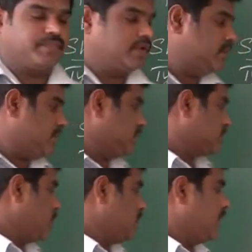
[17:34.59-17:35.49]
That is
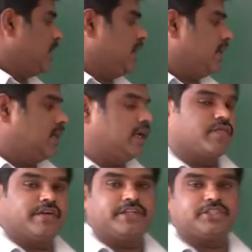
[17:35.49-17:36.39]
called
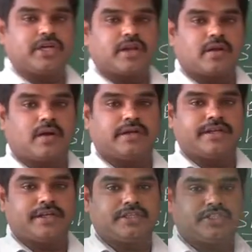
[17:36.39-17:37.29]
equity share or
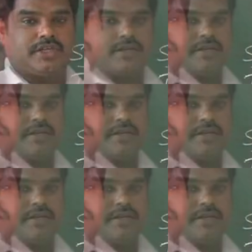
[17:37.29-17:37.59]
ordinary share